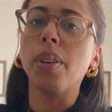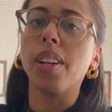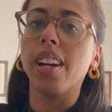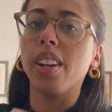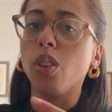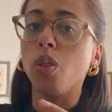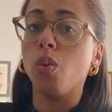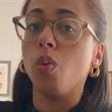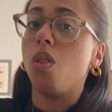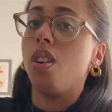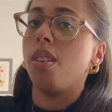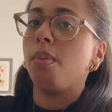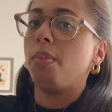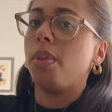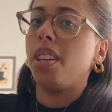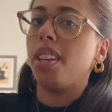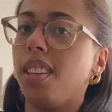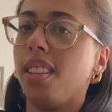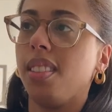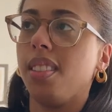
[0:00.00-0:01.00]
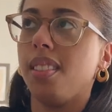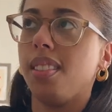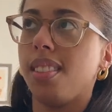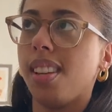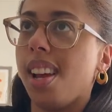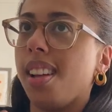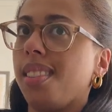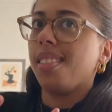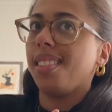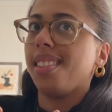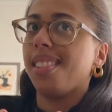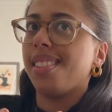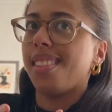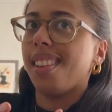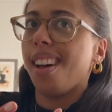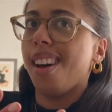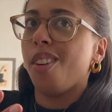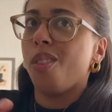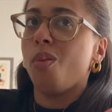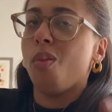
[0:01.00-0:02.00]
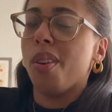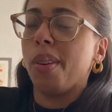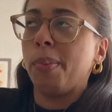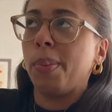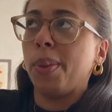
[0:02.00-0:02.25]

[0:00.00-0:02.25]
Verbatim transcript: and I don't want to be tense. I don't want to